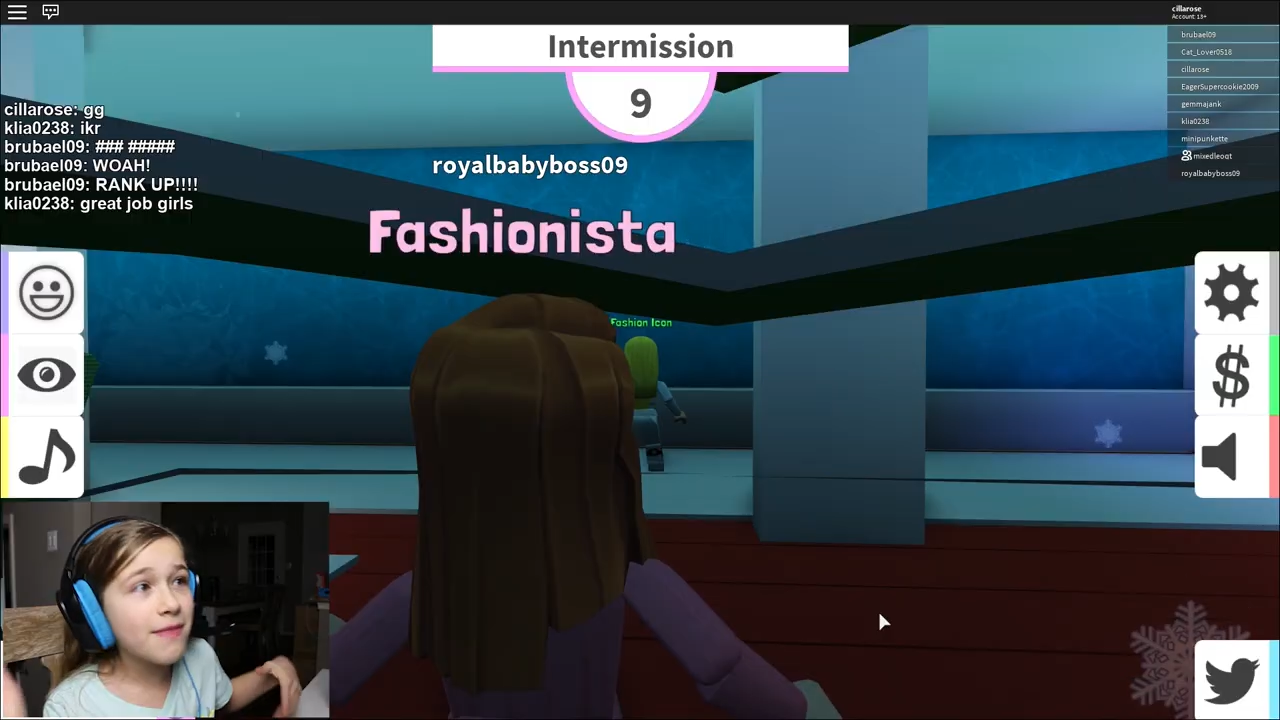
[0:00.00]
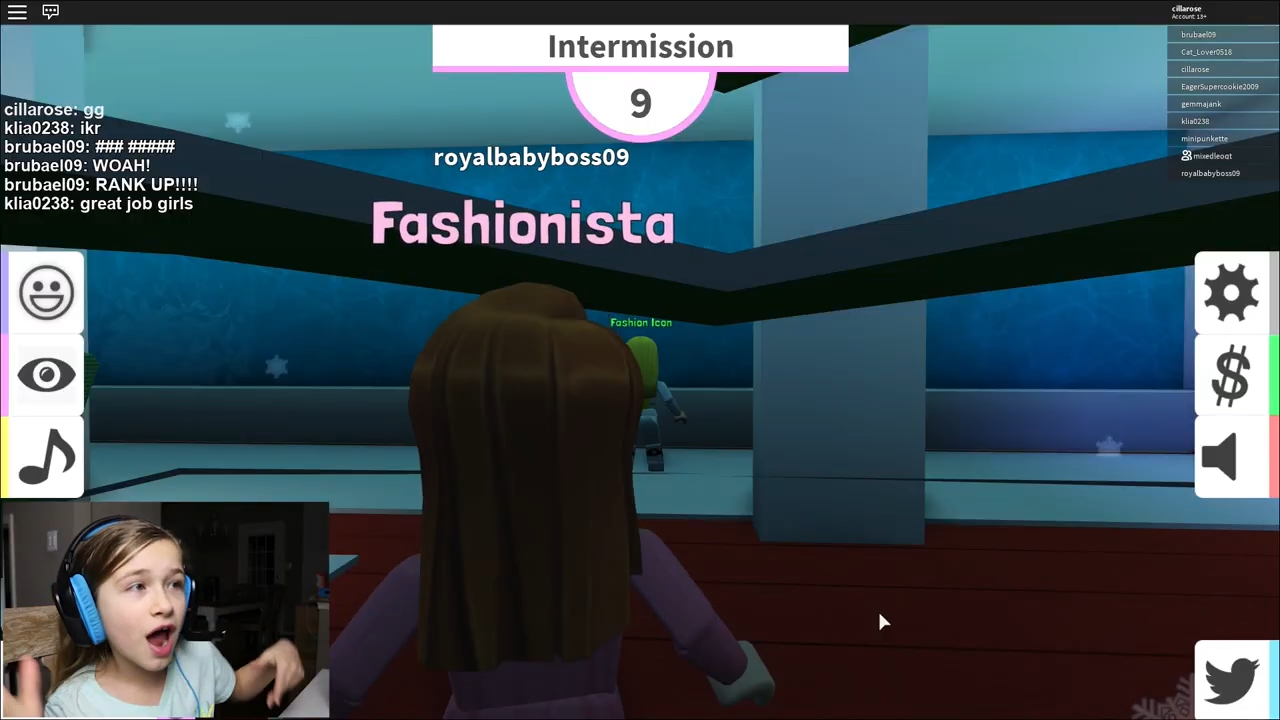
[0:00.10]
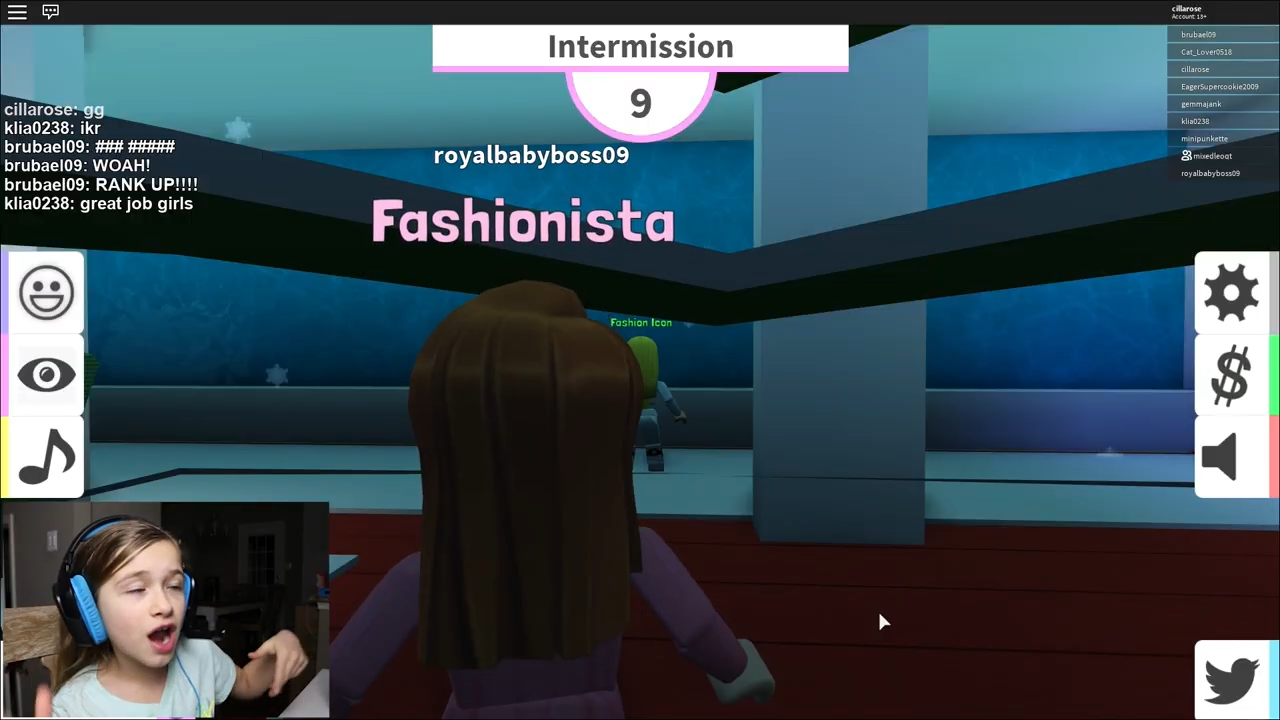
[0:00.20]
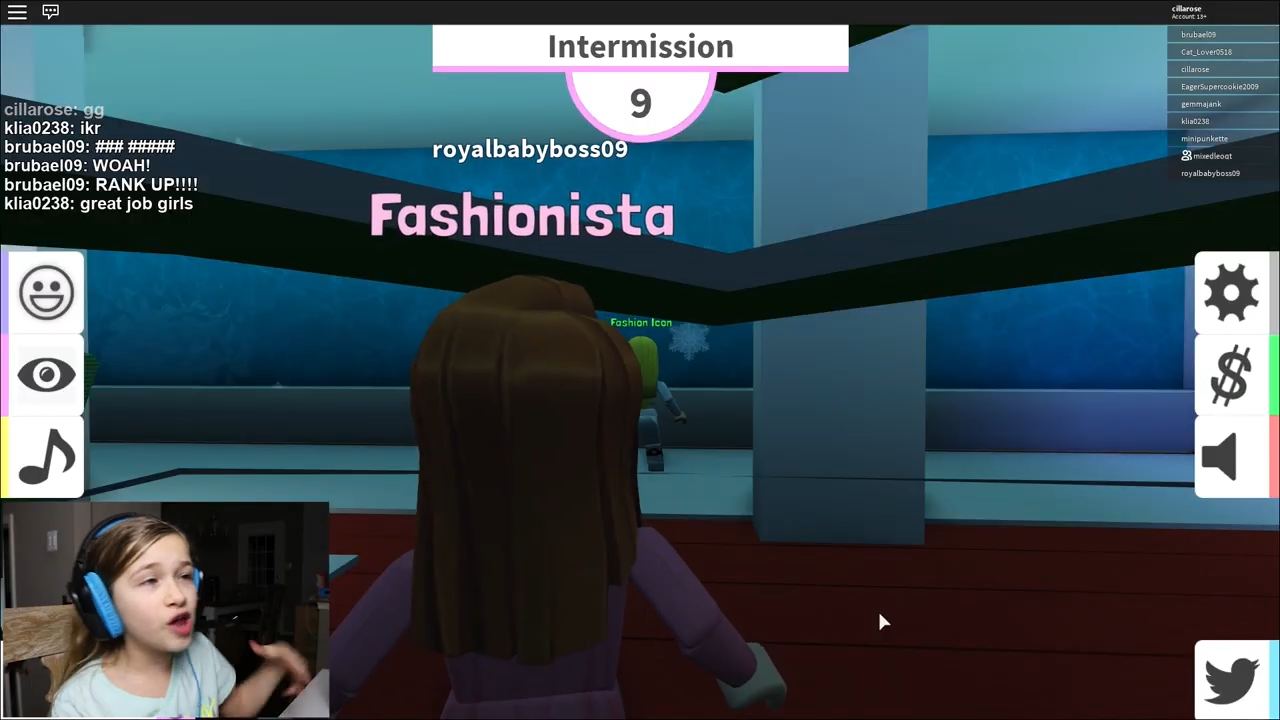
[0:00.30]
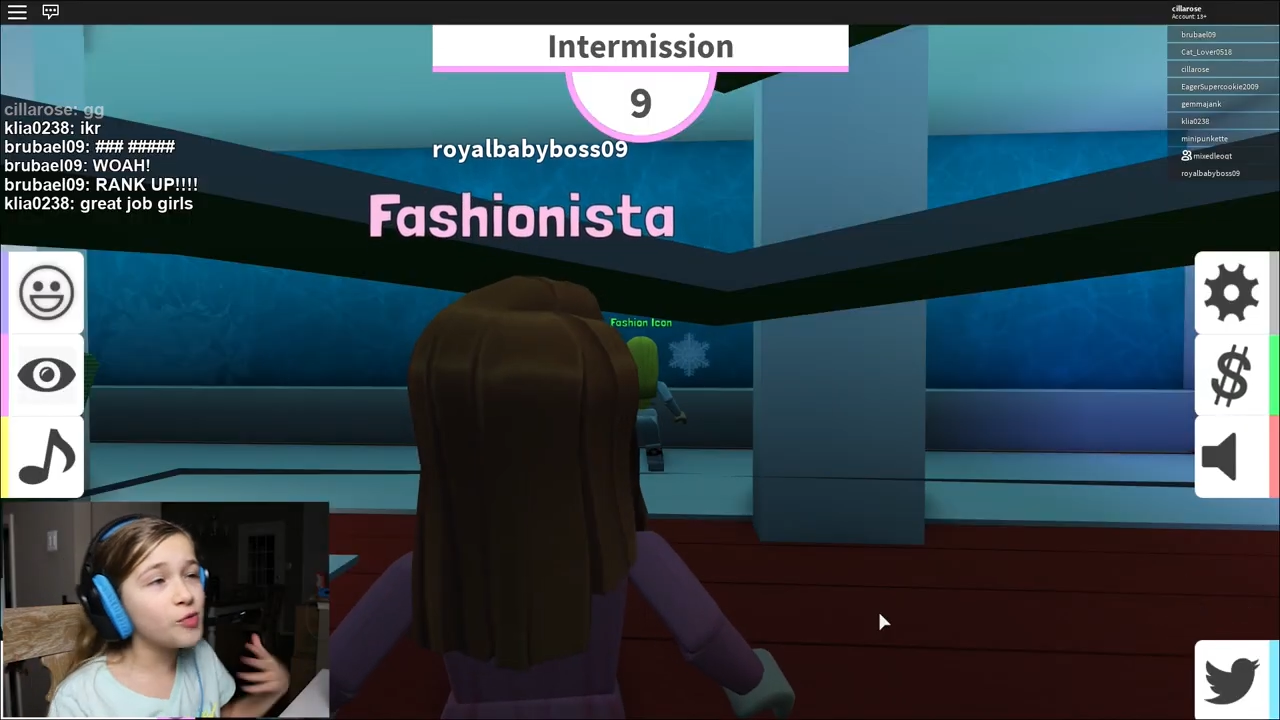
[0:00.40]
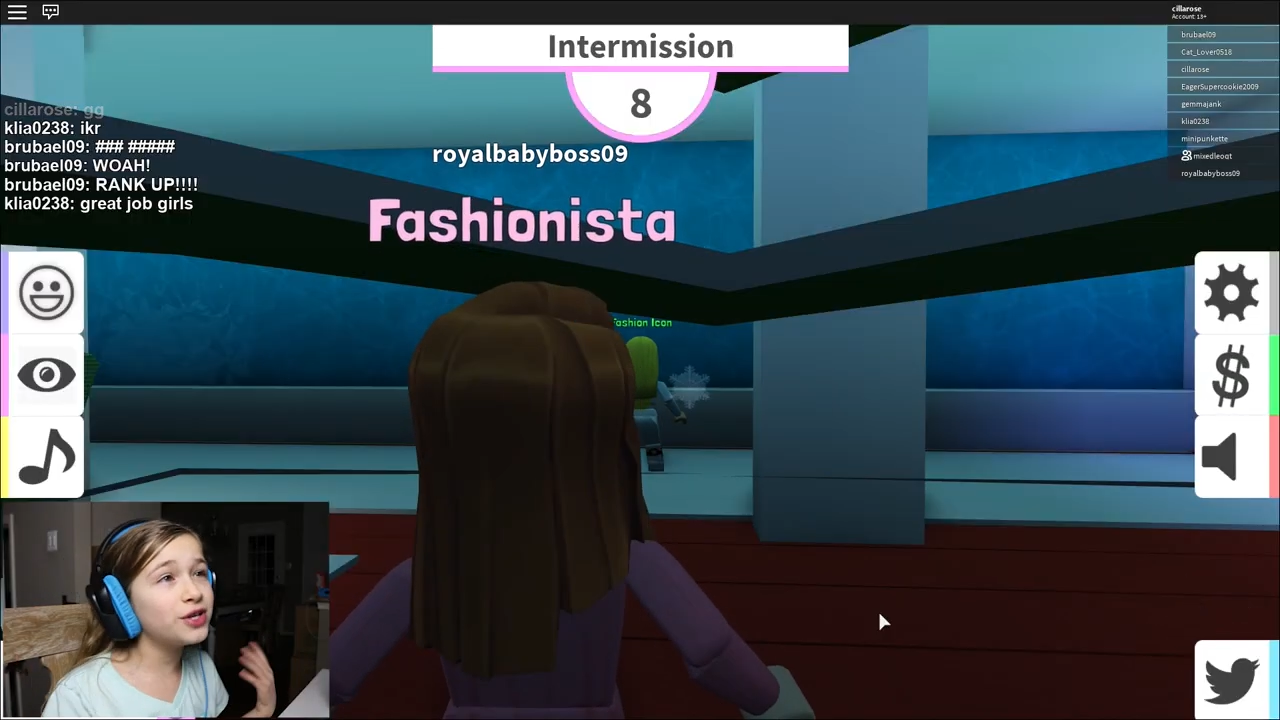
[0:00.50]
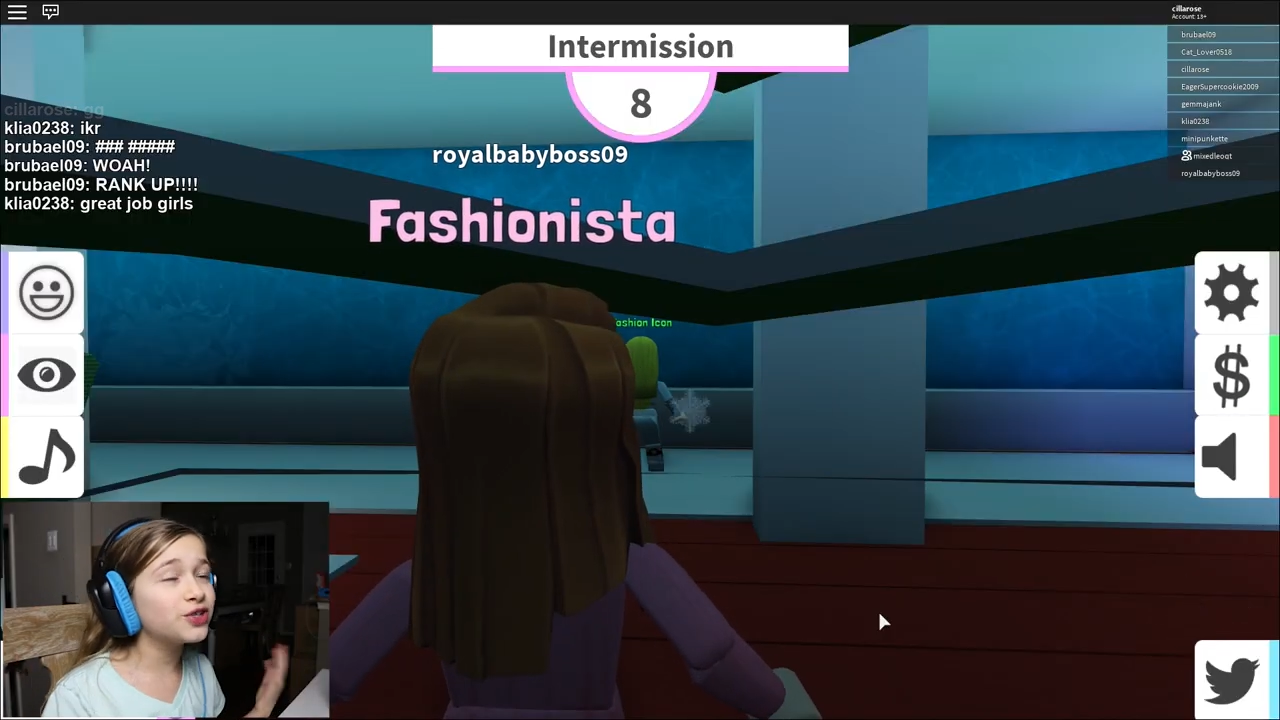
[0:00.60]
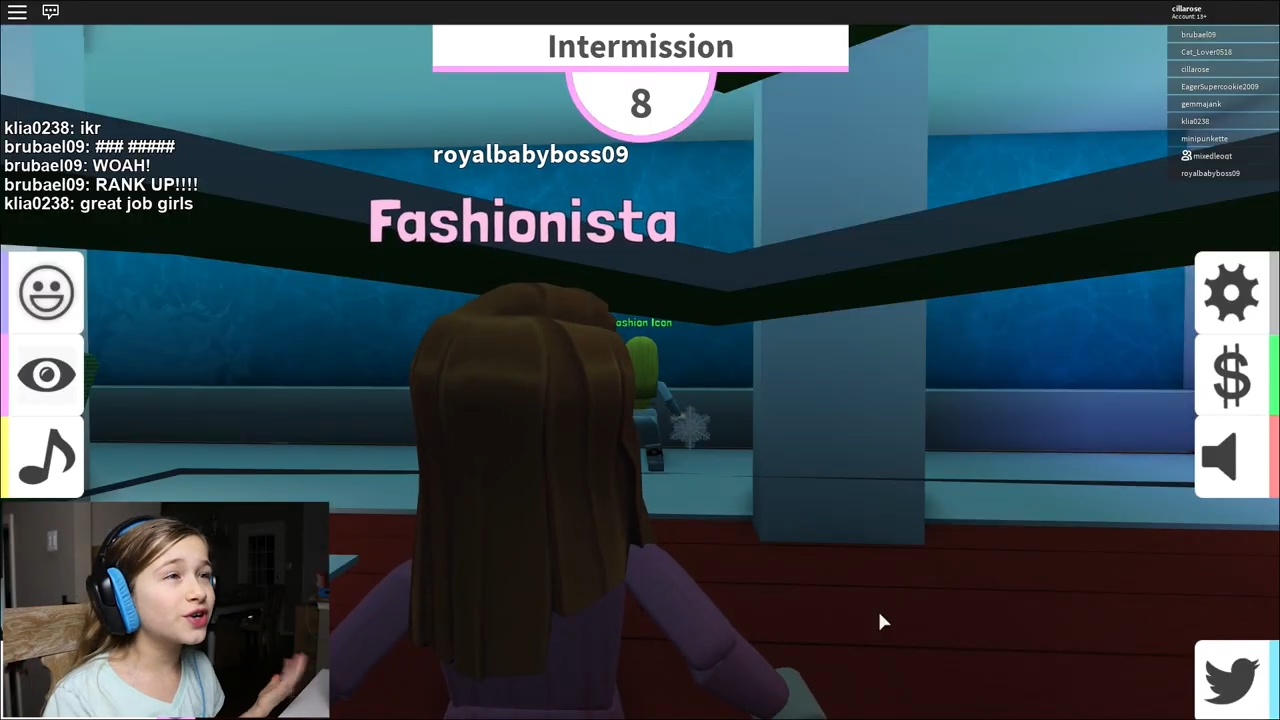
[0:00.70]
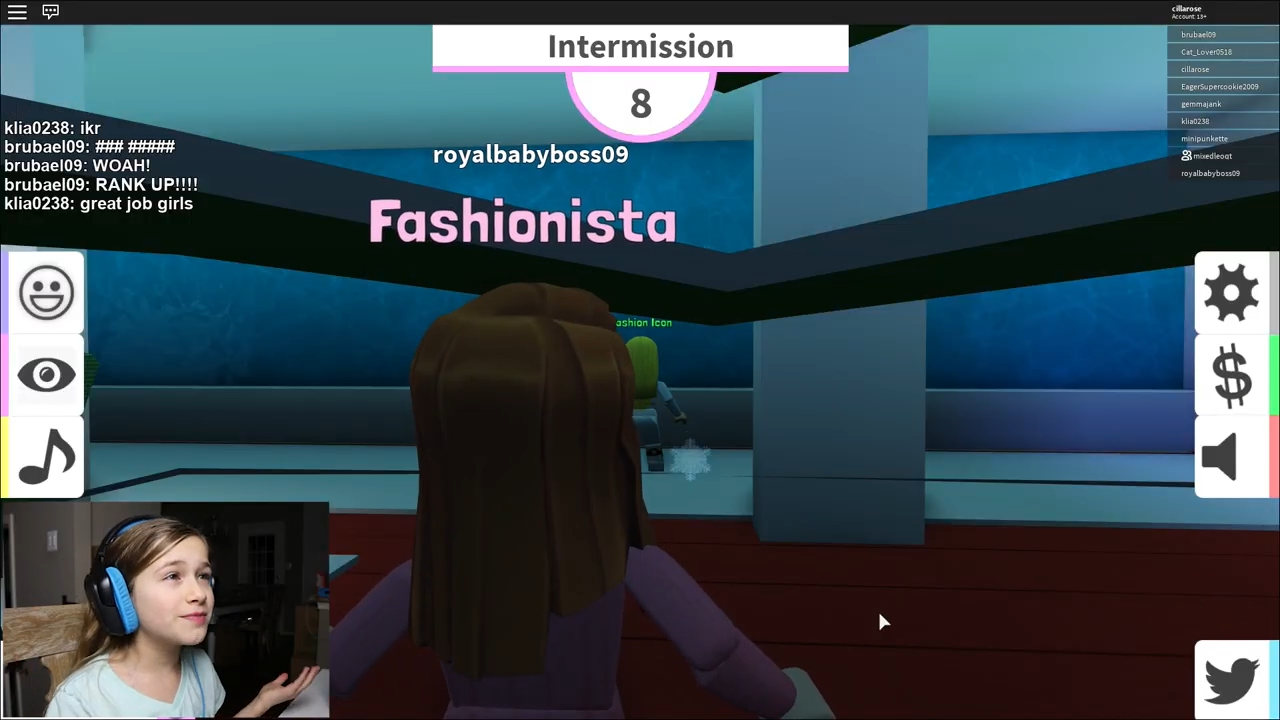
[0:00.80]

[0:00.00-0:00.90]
Maddy will be,